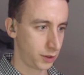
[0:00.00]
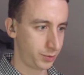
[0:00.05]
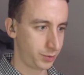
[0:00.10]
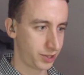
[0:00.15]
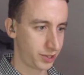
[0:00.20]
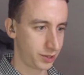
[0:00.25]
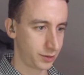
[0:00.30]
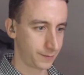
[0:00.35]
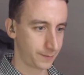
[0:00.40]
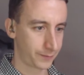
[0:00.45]

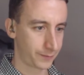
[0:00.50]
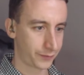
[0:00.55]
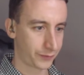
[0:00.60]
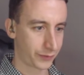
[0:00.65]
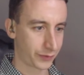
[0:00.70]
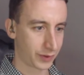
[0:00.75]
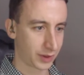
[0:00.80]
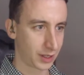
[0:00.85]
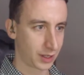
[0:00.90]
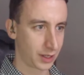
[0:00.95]
Oops.
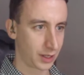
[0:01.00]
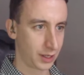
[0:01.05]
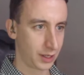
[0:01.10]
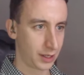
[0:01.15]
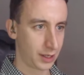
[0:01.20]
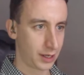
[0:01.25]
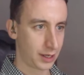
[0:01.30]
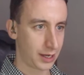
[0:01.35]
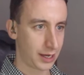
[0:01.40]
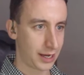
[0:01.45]

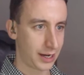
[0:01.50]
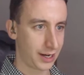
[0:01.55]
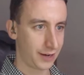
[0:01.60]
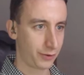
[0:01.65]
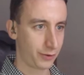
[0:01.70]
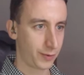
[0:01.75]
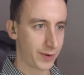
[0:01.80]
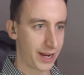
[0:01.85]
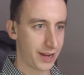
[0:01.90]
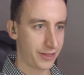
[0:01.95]
Had
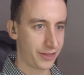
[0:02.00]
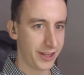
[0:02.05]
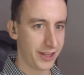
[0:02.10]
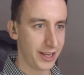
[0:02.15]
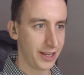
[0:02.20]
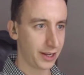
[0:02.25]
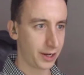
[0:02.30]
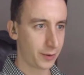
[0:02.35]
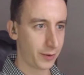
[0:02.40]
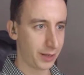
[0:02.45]
to have the right
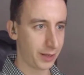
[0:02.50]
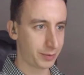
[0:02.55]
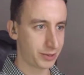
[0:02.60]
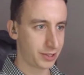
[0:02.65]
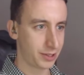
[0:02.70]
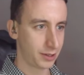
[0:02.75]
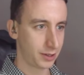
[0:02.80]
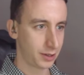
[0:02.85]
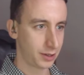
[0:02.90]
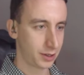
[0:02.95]
thing
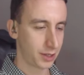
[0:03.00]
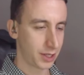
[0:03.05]
equipped.